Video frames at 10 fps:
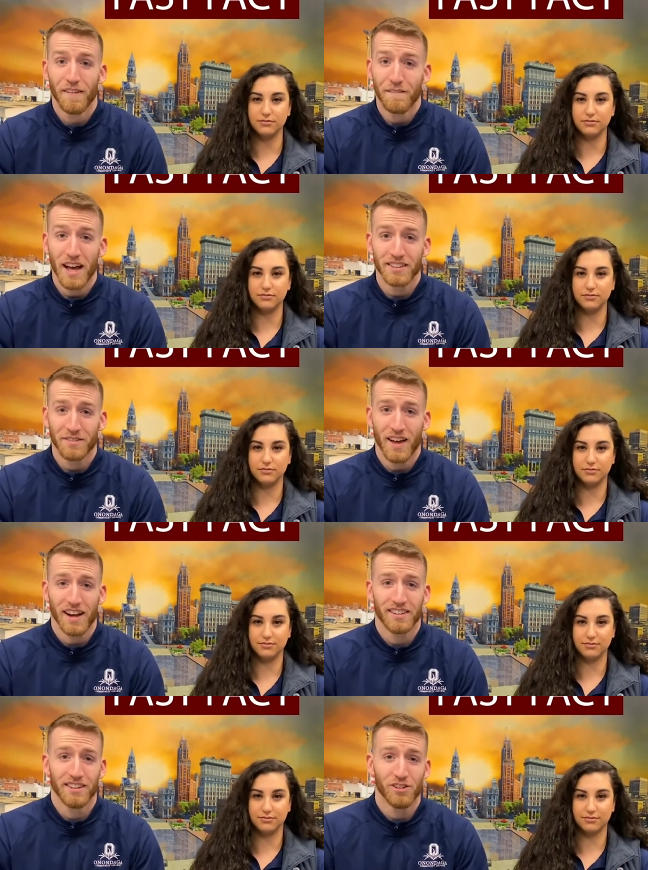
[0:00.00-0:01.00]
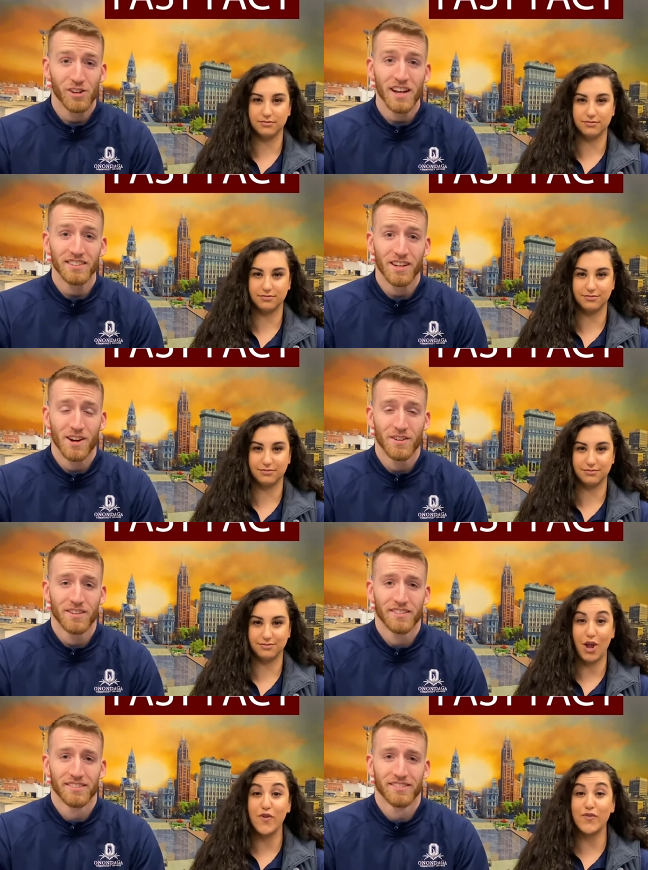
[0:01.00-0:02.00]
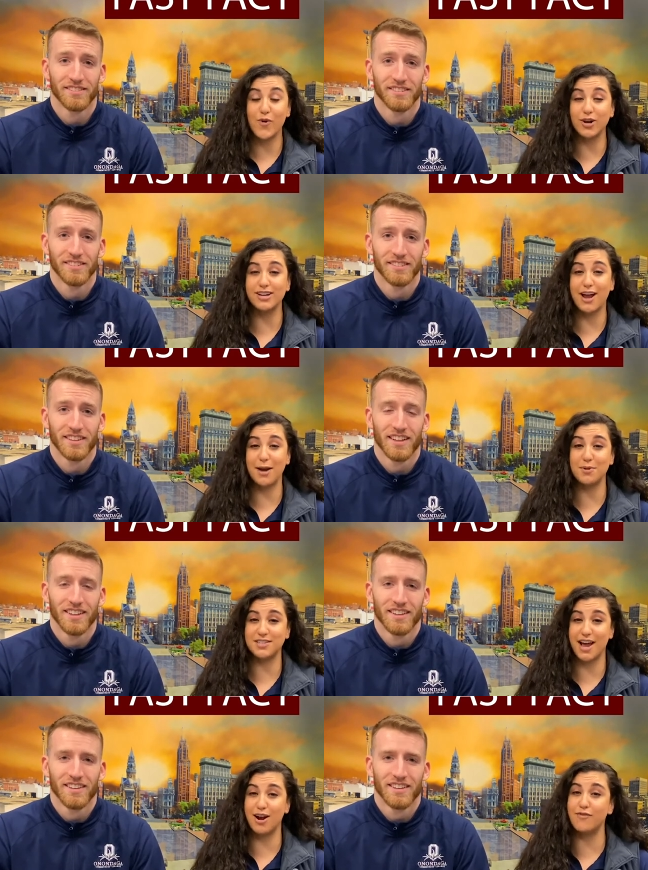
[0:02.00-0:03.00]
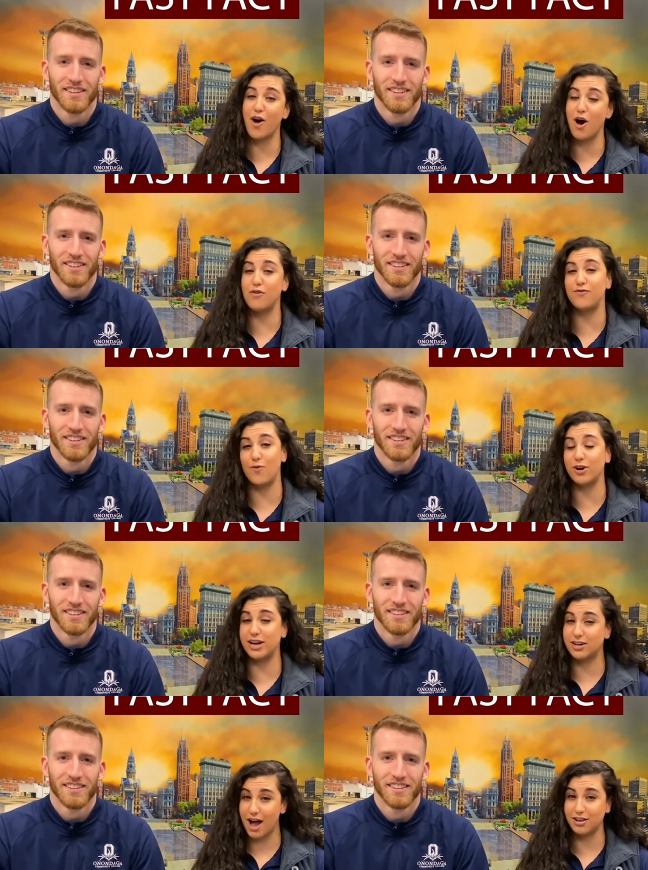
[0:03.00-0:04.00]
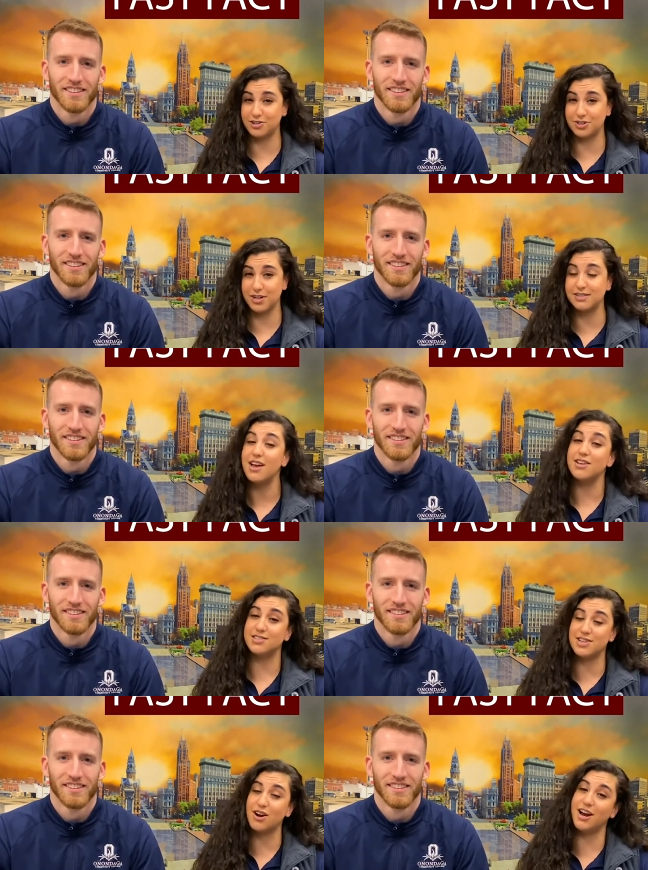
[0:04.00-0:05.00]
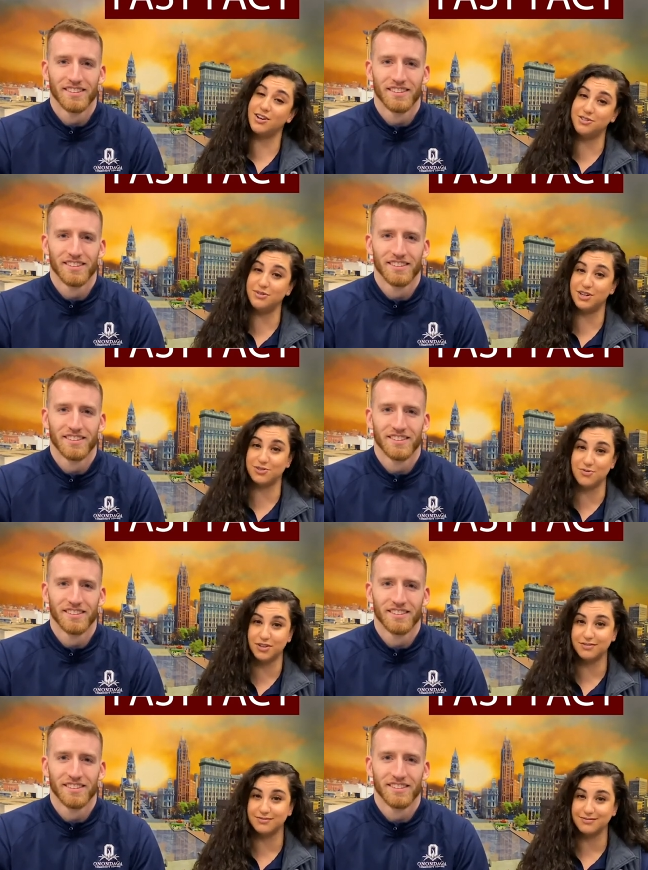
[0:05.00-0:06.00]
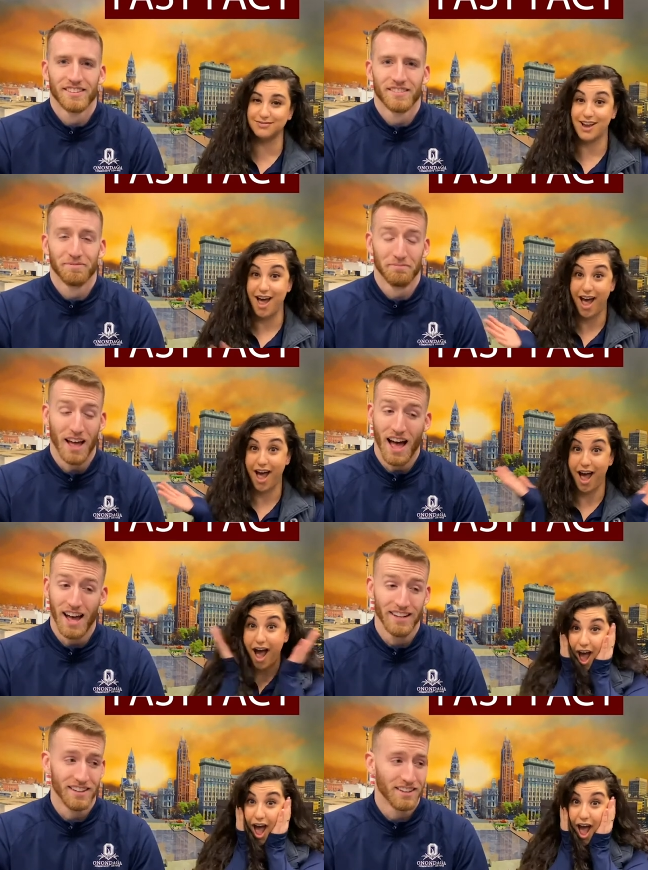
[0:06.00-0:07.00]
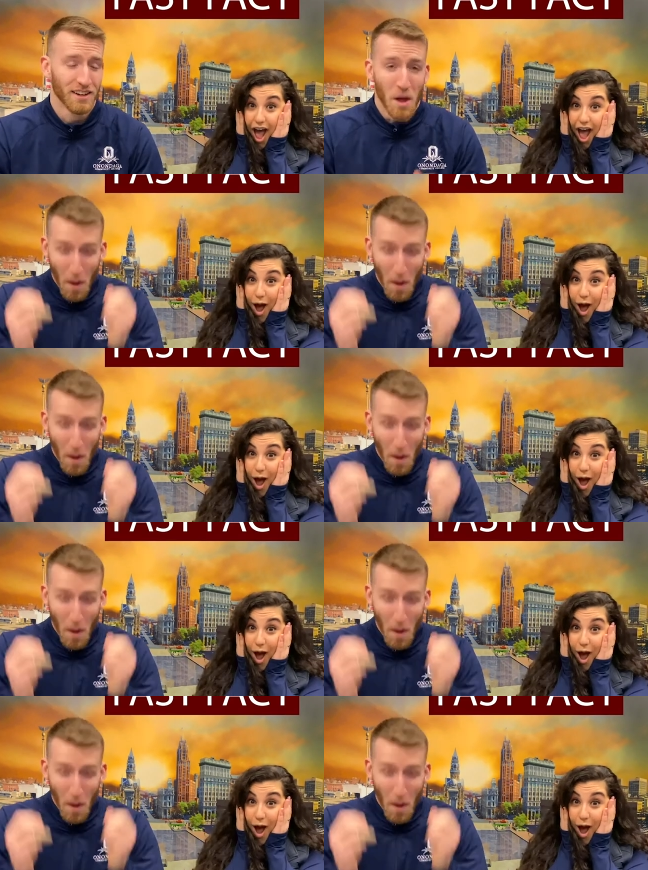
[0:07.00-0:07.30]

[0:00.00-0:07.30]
Speaker 1: Fast fact, did you guys know?
Speaker 2: 49% of all four-year college students start at a two-year school.
Speaker 1: I didn't.